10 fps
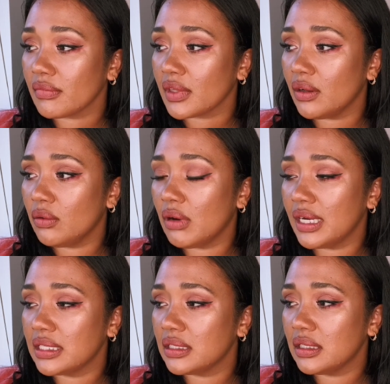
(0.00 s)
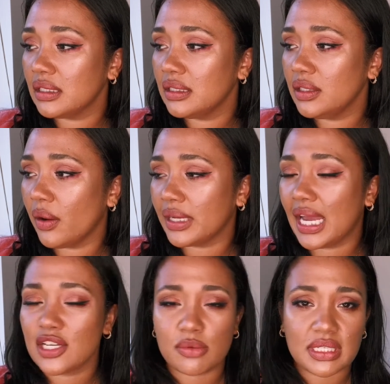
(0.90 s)
or I
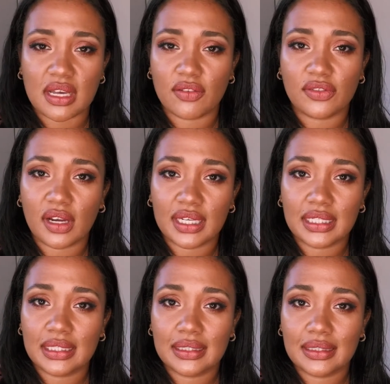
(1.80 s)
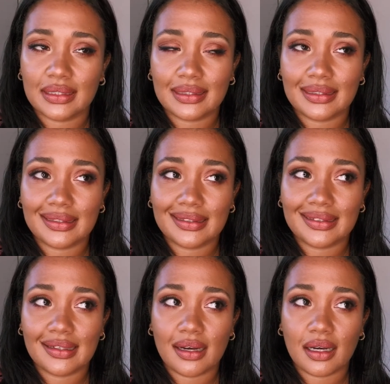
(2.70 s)
catch myself and I
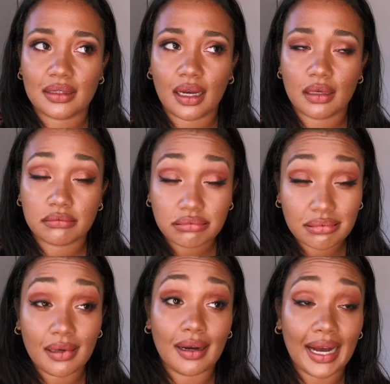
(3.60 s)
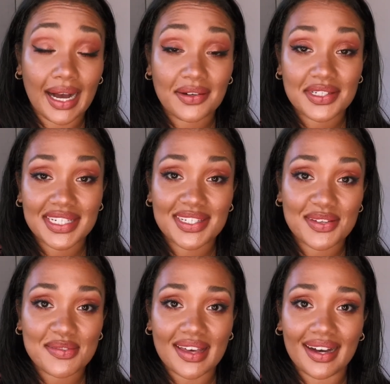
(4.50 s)
go, wow, how could he
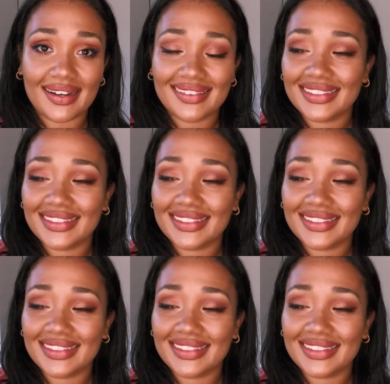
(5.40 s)
do that?